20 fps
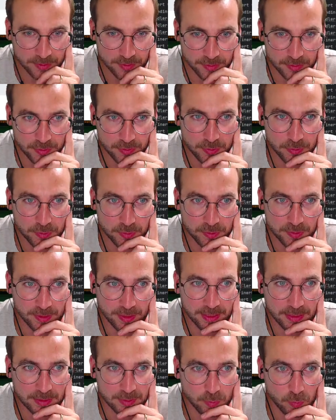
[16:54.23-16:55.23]
to do
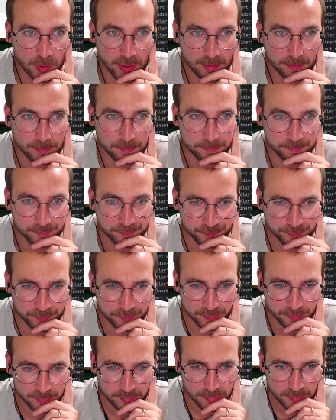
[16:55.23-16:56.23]
today as well.
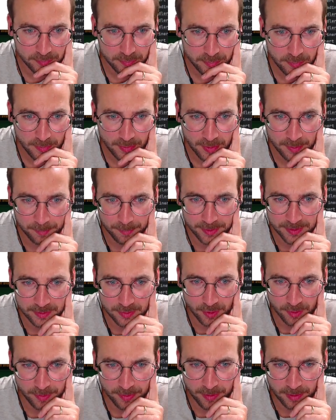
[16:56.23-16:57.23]
But
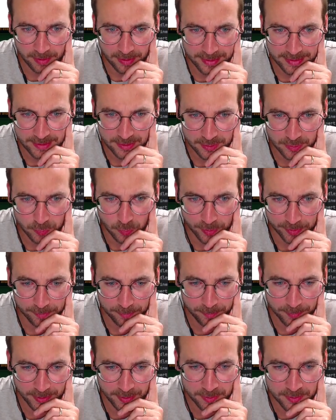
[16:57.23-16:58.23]
not the latest one,
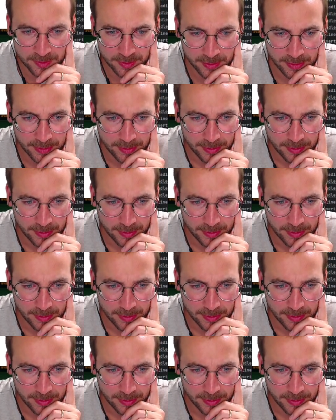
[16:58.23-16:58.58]
because